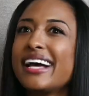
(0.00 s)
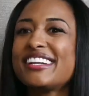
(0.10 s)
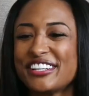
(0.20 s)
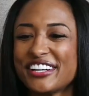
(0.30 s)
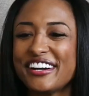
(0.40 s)
to
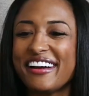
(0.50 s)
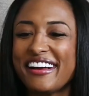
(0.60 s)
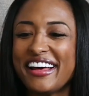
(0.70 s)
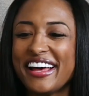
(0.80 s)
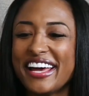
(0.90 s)
her.
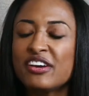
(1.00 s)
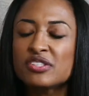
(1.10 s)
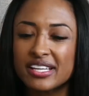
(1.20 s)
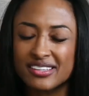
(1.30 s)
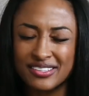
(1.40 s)

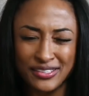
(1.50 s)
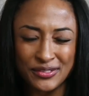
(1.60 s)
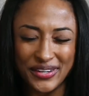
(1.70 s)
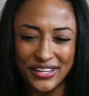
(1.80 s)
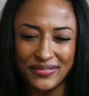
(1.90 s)
It's a
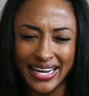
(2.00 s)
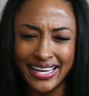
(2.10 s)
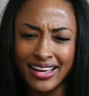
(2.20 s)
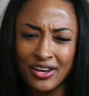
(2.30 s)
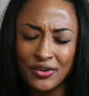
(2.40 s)
while back.
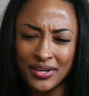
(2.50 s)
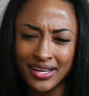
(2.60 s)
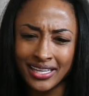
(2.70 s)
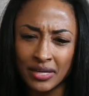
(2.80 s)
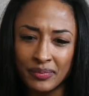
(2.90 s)
What
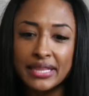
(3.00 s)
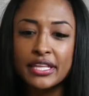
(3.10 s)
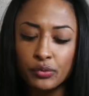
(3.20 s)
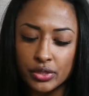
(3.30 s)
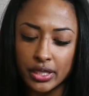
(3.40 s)
happened?
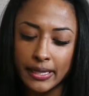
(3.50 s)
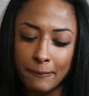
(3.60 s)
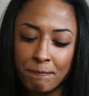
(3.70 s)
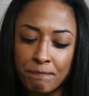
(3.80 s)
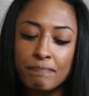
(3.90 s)

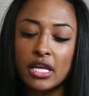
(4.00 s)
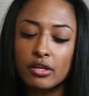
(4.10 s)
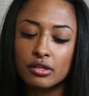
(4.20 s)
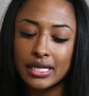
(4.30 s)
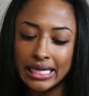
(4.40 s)

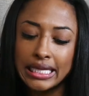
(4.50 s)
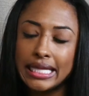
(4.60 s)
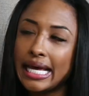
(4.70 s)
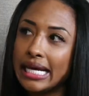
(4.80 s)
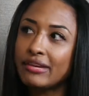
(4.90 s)
In
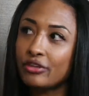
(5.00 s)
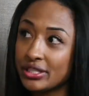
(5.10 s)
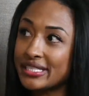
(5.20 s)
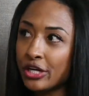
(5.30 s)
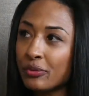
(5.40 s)
that first
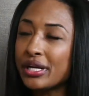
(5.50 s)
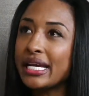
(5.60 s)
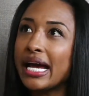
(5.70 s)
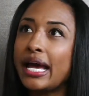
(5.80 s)
ceremony, I